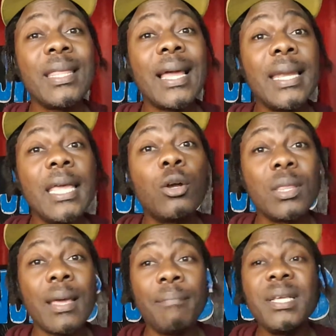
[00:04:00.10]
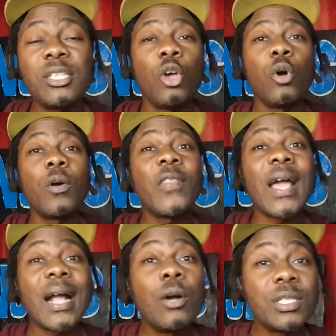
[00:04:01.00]
they are laying on their beds, on
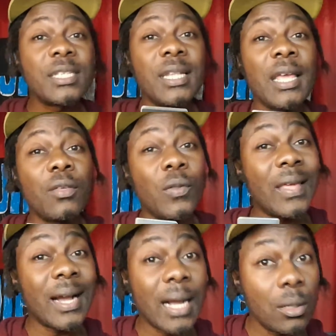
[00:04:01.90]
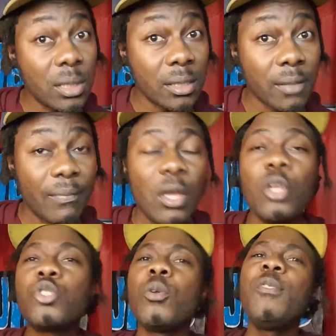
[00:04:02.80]
their couches, laying on their couches.
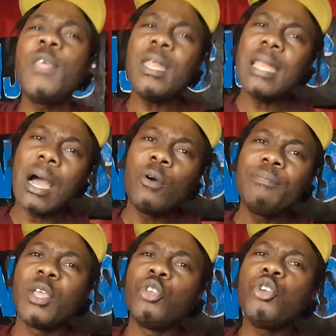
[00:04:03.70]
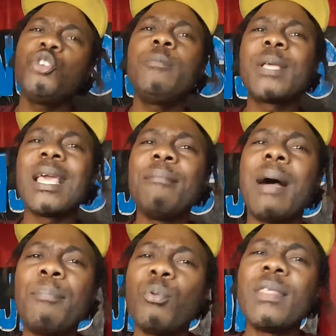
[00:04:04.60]
So then now YouTube came
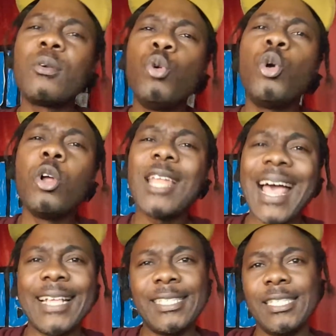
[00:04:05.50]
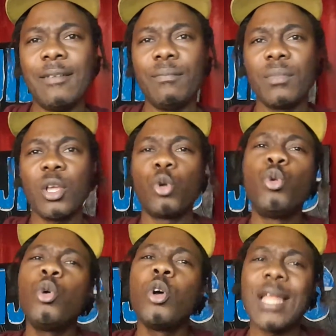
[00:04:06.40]
up with Google Ads.
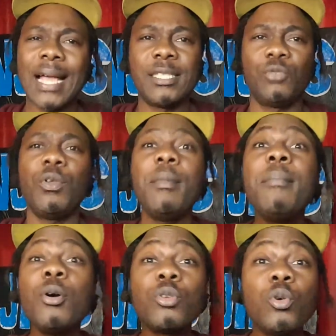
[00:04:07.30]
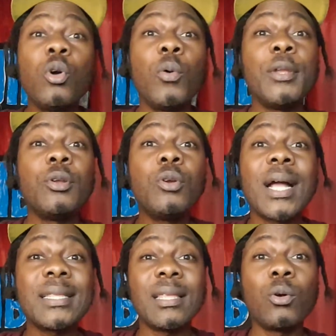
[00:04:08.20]
Remember, on Google, when you look
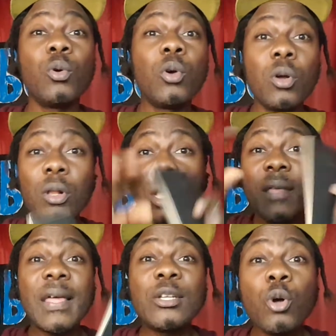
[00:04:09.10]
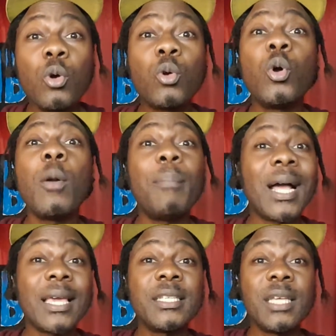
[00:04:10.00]
at the Google, that whole Google
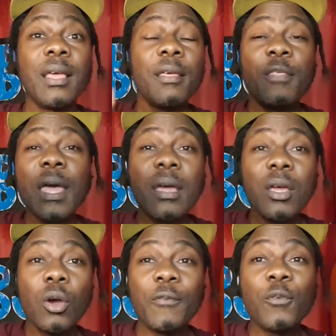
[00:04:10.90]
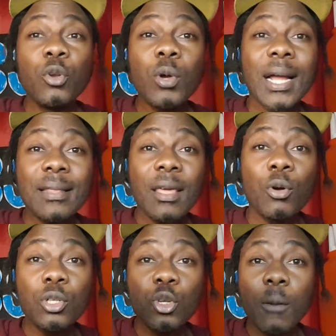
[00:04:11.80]
package there, if you look at there
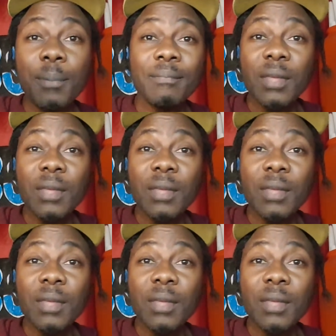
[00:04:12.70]
on top